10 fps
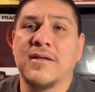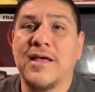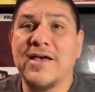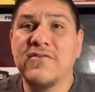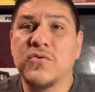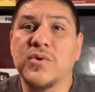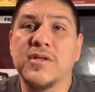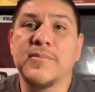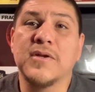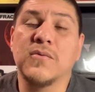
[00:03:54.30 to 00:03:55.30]
I haven't
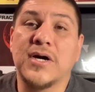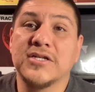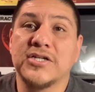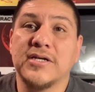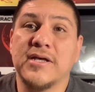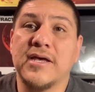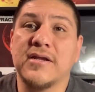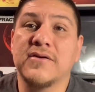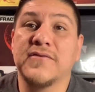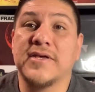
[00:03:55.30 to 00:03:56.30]
really been watching
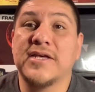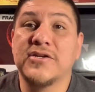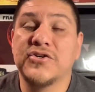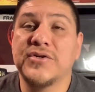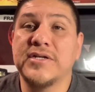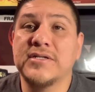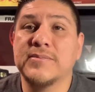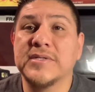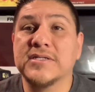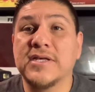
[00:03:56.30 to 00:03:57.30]
any of the entries
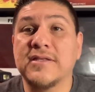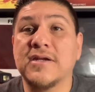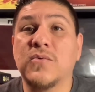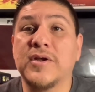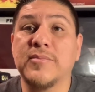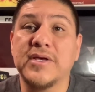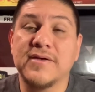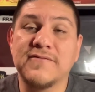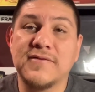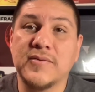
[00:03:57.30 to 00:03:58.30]
because I didn't want to be
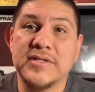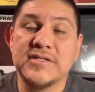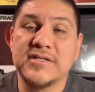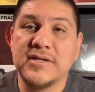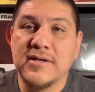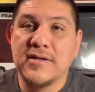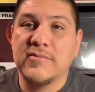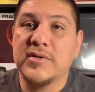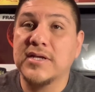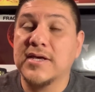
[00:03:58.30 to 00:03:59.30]
influenced,
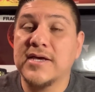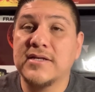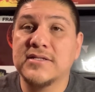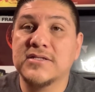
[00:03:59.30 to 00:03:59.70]
but in case